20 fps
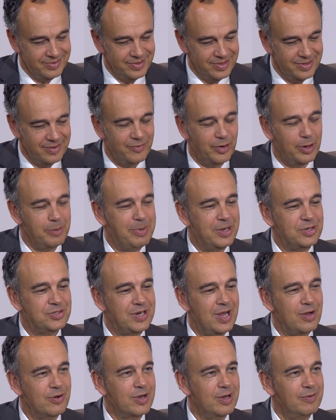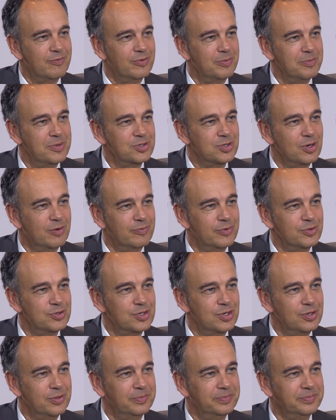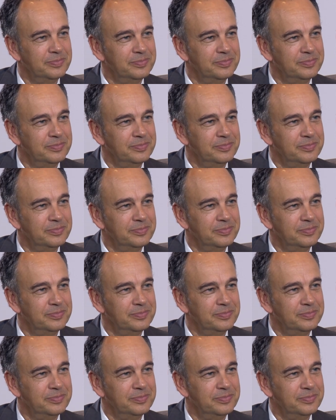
the very best outcome from this conference too.